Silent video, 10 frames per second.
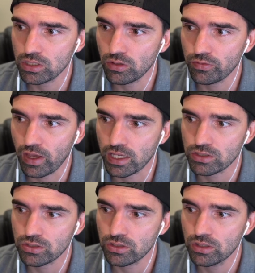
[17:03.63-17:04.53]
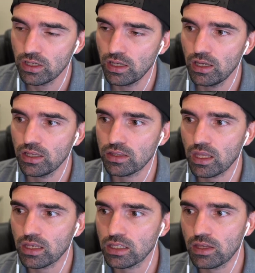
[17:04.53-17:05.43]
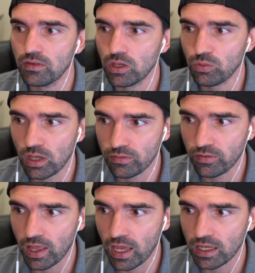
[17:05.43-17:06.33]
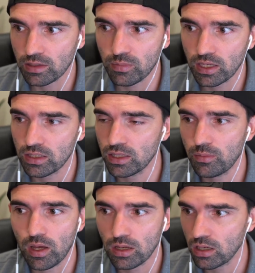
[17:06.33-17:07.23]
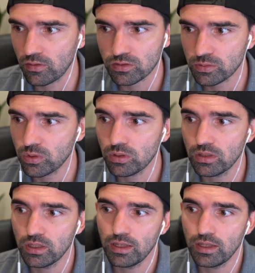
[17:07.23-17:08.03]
faster than giving a red flag and making them uncomfortable.